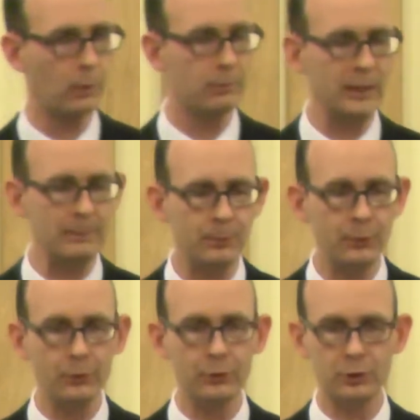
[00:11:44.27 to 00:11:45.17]

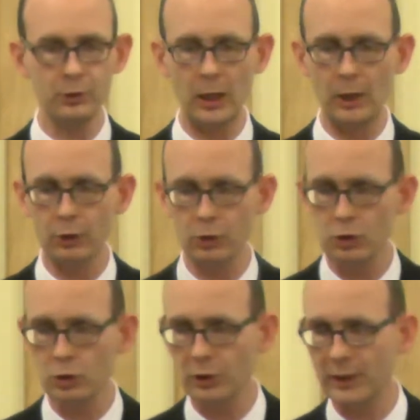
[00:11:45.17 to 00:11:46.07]
People do not
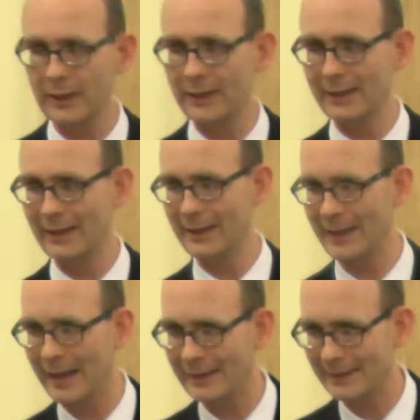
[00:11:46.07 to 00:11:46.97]
usually in
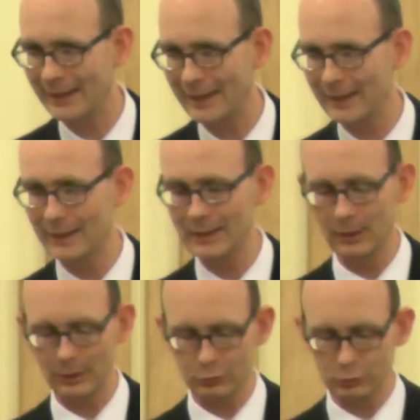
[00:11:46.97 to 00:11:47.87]
that day
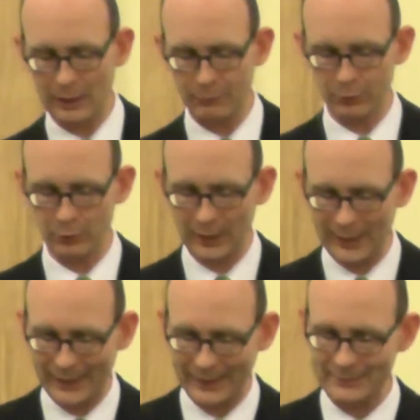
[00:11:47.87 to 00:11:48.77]
travel
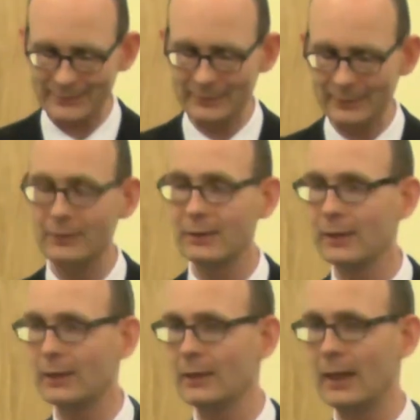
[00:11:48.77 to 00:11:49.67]
at
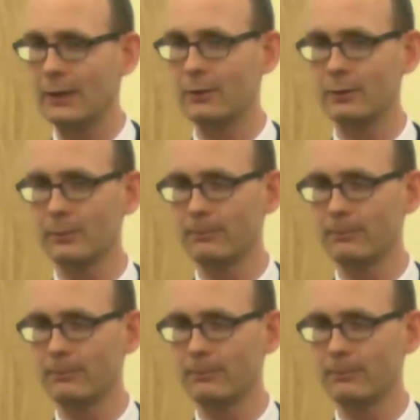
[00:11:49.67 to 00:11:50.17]
night.